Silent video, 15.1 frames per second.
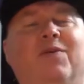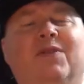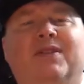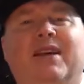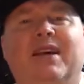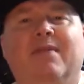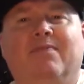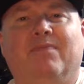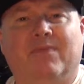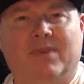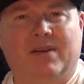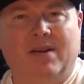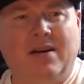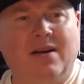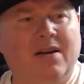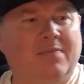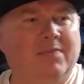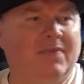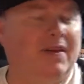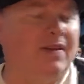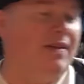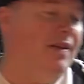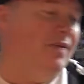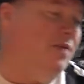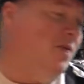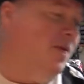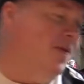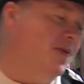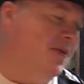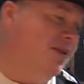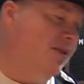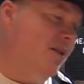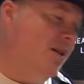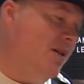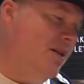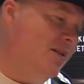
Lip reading: the same, another Wolfenstein.